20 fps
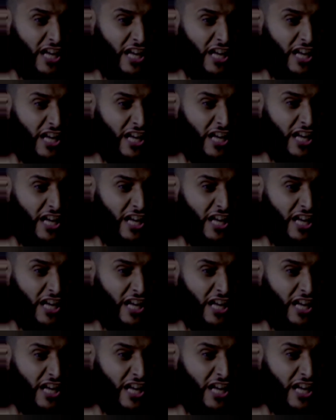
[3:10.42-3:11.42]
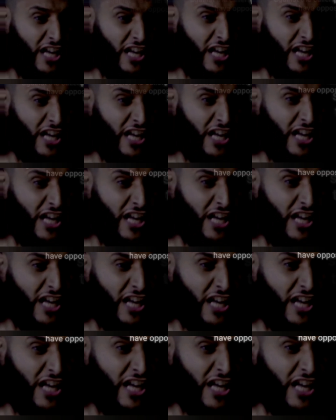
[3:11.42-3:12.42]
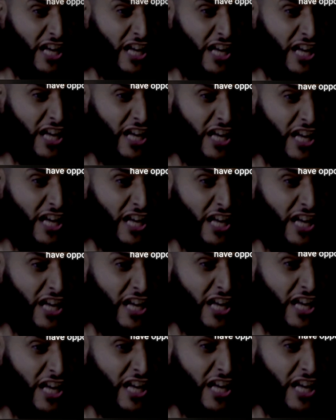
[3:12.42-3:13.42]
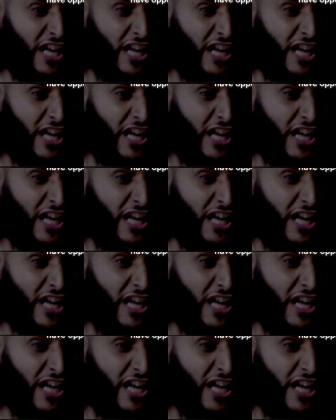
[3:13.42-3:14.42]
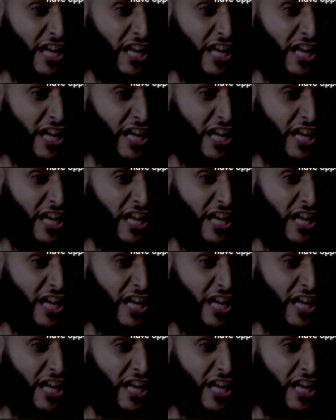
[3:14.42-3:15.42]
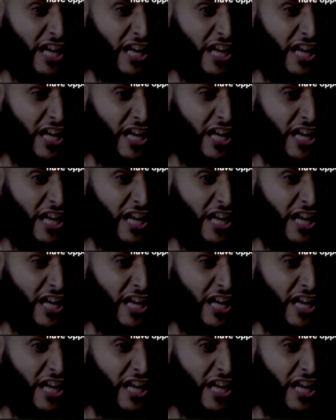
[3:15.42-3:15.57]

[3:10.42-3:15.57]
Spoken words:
(no one is talking)